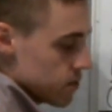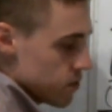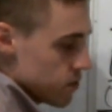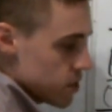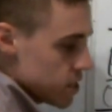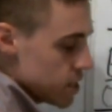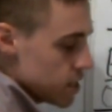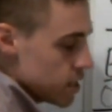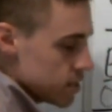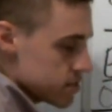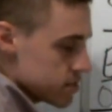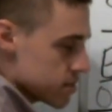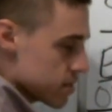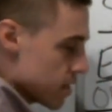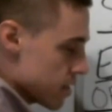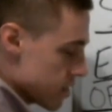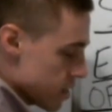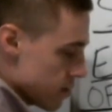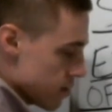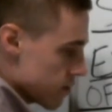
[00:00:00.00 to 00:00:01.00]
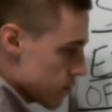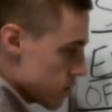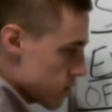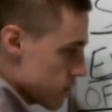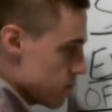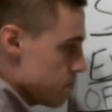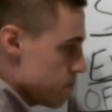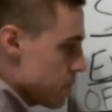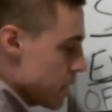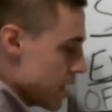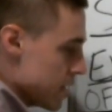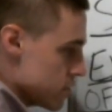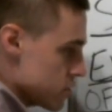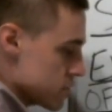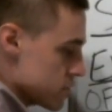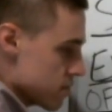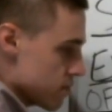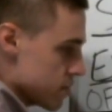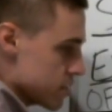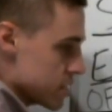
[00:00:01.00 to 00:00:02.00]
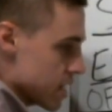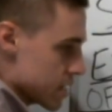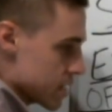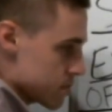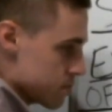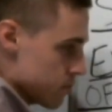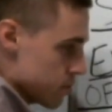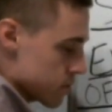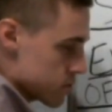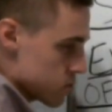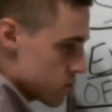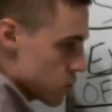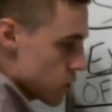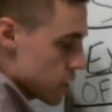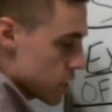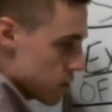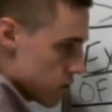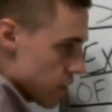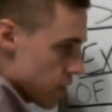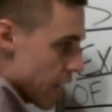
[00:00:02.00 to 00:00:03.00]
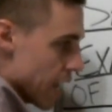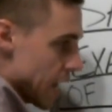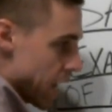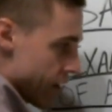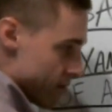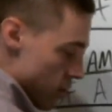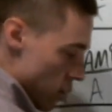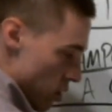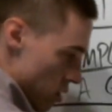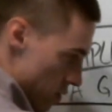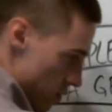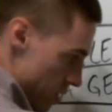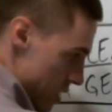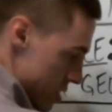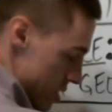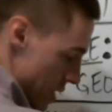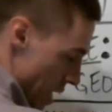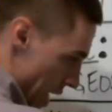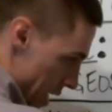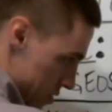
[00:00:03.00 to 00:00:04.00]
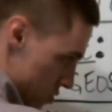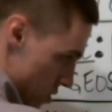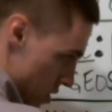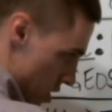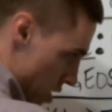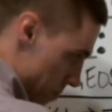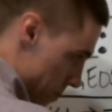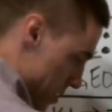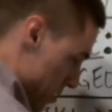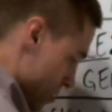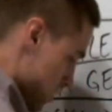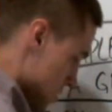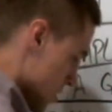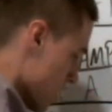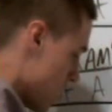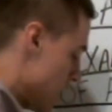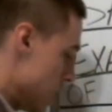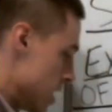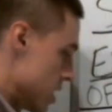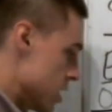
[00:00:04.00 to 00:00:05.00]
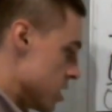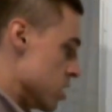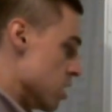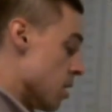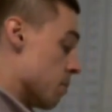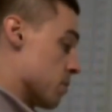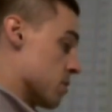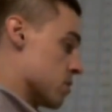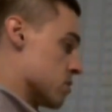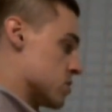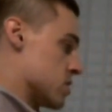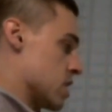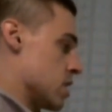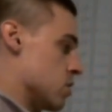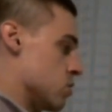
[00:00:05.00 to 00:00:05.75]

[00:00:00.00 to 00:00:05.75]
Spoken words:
the inside cover pages of the textbook so that you'll have all of these astronomical numbers that